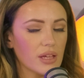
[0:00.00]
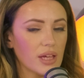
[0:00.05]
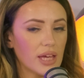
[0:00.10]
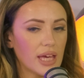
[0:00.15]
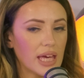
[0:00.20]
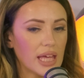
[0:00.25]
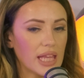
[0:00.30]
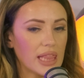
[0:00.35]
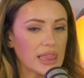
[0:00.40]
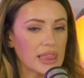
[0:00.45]

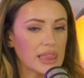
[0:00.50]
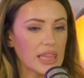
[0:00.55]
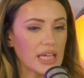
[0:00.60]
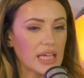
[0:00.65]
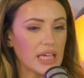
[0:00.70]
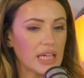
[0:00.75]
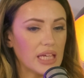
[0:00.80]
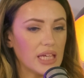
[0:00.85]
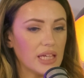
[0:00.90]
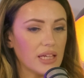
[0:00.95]
in
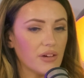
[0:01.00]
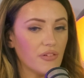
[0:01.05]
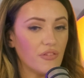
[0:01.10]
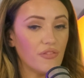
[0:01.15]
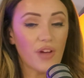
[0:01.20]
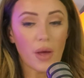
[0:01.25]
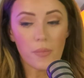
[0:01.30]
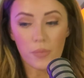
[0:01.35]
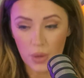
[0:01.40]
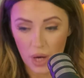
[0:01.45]
the
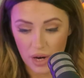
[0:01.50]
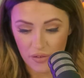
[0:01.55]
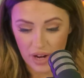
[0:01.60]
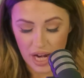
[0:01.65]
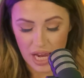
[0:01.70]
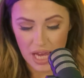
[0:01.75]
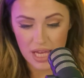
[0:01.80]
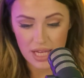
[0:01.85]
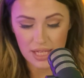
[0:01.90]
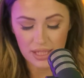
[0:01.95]

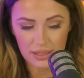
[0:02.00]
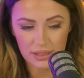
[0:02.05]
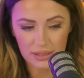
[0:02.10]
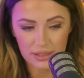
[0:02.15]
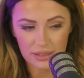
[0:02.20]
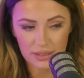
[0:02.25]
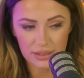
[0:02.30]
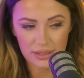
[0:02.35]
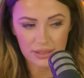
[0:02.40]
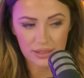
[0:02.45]
February.
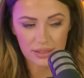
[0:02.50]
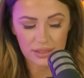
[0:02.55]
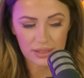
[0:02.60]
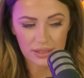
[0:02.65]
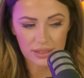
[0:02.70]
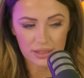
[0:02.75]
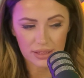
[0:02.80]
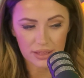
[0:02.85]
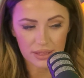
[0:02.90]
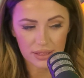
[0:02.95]

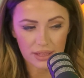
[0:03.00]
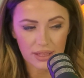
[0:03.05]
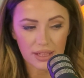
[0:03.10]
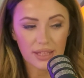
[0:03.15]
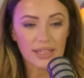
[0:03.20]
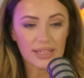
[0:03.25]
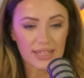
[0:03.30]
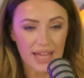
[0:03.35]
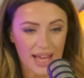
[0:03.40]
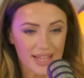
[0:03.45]

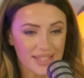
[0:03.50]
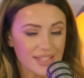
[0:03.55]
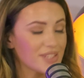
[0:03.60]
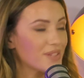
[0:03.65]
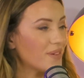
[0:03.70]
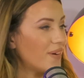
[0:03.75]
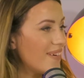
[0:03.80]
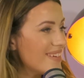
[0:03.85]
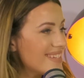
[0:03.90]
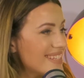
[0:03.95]
Yes,
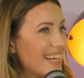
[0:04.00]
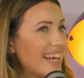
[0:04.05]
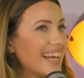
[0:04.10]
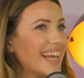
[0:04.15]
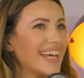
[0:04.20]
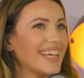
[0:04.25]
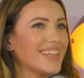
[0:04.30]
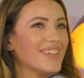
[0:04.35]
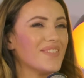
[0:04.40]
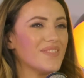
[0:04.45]
so I was in
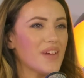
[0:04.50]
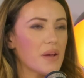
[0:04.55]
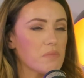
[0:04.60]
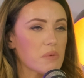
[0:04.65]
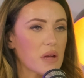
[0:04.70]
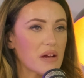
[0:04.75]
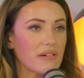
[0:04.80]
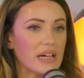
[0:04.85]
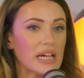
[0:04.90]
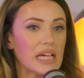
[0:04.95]
LA in the
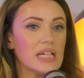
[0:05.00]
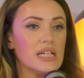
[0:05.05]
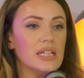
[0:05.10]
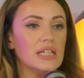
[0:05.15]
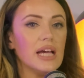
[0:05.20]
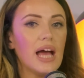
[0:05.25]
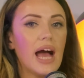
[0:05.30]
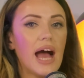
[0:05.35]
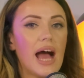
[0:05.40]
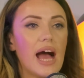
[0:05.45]
February,
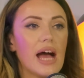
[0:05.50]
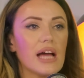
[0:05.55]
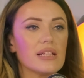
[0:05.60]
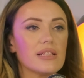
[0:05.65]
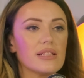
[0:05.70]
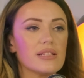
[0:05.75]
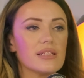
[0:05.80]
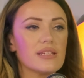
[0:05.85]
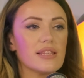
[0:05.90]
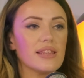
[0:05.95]

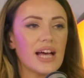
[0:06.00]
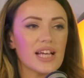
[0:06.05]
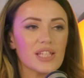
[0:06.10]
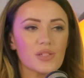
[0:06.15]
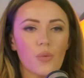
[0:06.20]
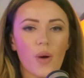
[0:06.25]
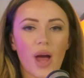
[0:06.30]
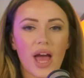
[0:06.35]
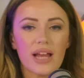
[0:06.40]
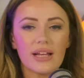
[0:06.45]
and
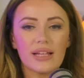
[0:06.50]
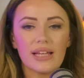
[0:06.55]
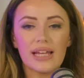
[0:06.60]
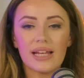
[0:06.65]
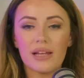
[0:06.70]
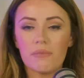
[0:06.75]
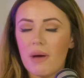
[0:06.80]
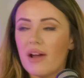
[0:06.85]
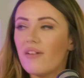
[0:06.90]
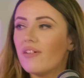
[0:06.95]
that's when
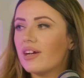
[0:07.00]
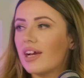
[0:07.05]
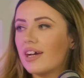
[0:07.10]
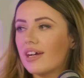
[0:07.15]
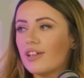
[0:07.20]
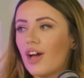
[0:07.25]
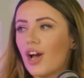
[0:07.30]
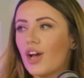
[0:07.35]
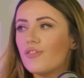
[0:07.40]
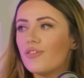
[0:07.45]
in
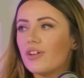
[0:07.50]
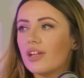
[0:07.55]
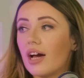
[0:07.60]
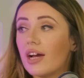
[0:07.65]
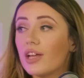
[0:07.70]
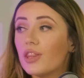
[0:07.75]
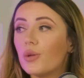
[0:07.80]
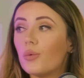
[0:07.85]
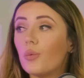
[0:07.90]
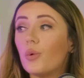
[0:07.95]
America, COVID, like the